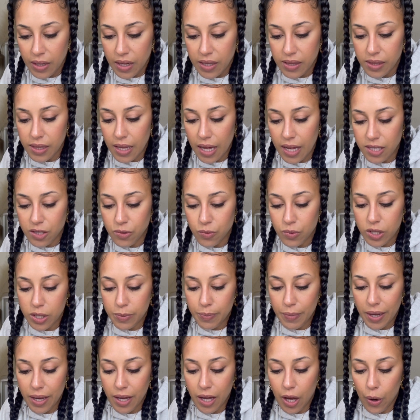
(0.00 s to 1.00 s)
That's what's
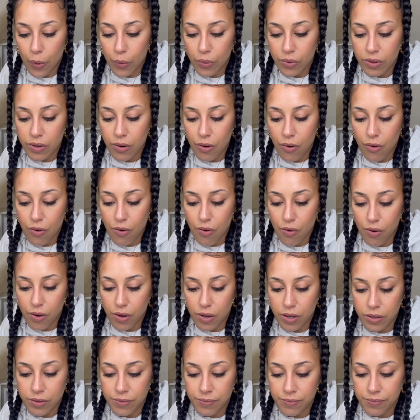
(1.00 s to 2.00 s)
been going
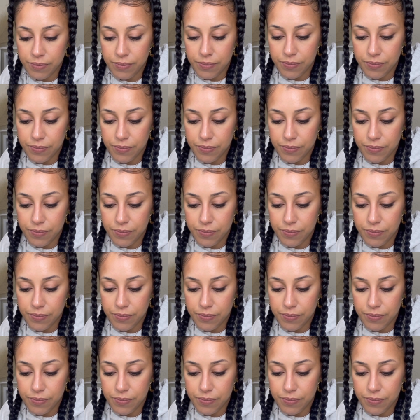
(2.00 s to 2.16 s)
on.